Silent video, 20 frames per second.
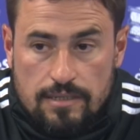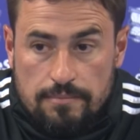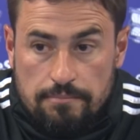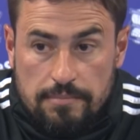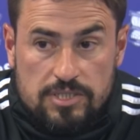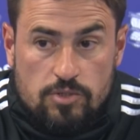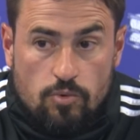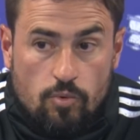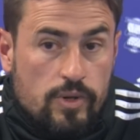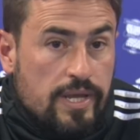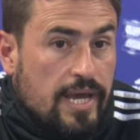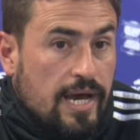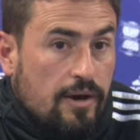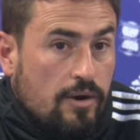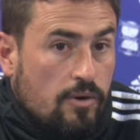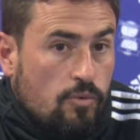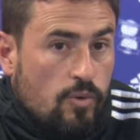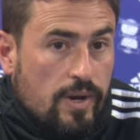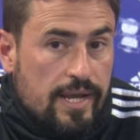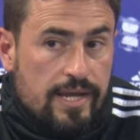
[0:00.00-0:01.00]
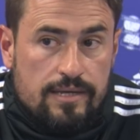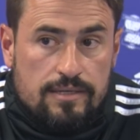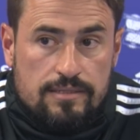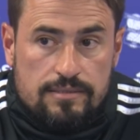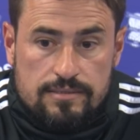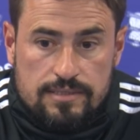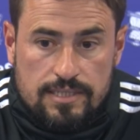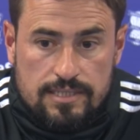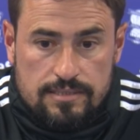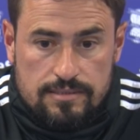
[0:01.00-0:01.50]
but we are aware
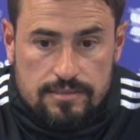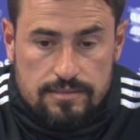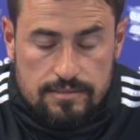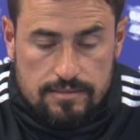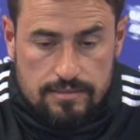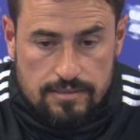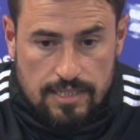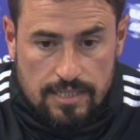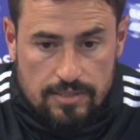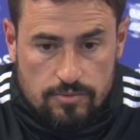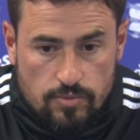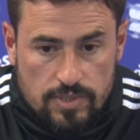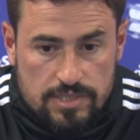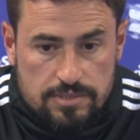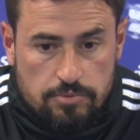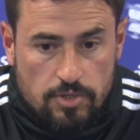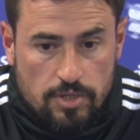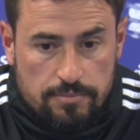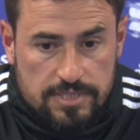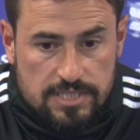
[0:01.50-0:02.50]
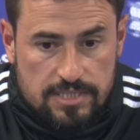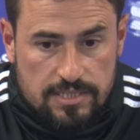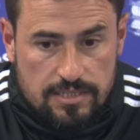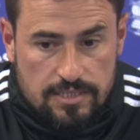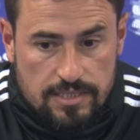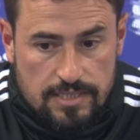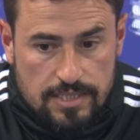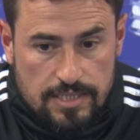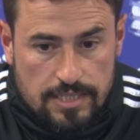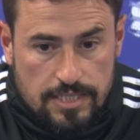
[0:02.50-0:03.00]
that West Brom is a
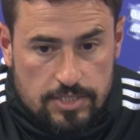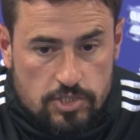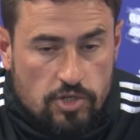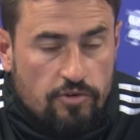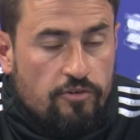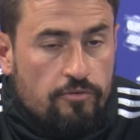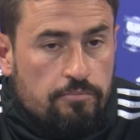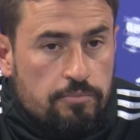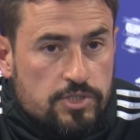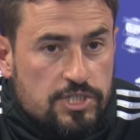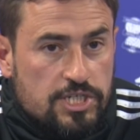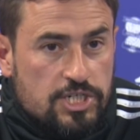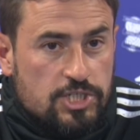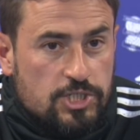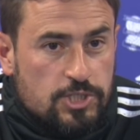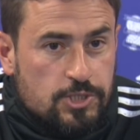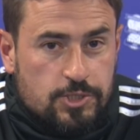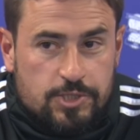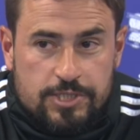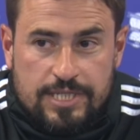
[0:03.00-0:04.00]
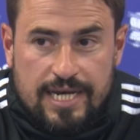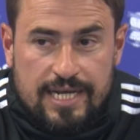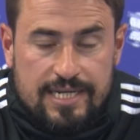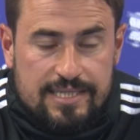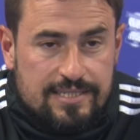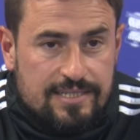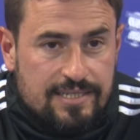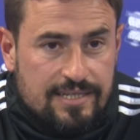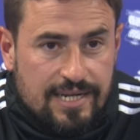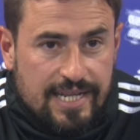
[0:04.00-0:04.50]
tough opposition to
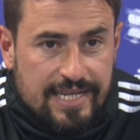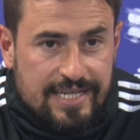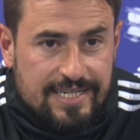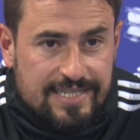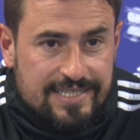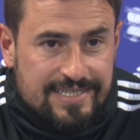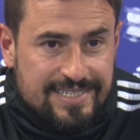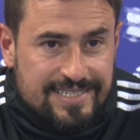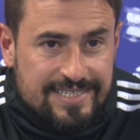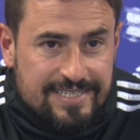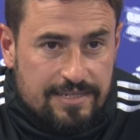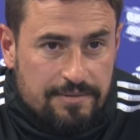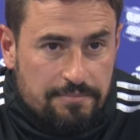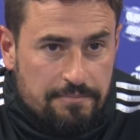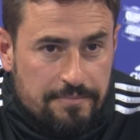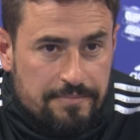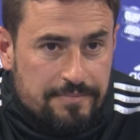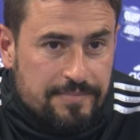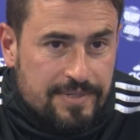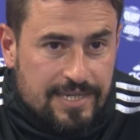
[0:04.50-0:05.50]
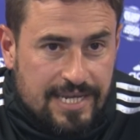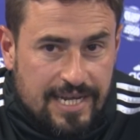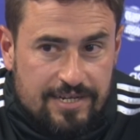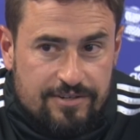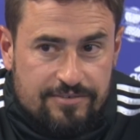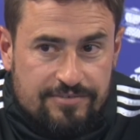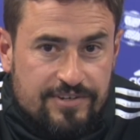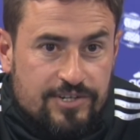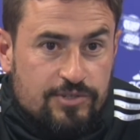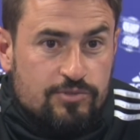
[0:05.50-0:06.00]
start like this kind
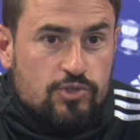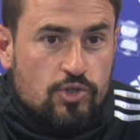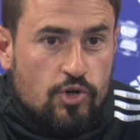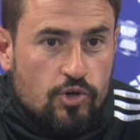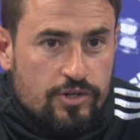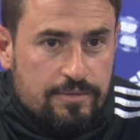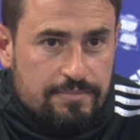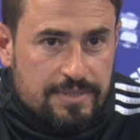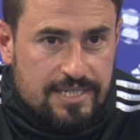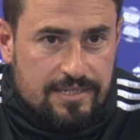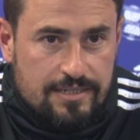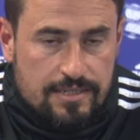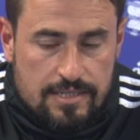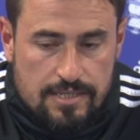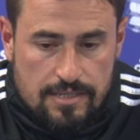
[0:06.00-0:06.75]
of new tournament,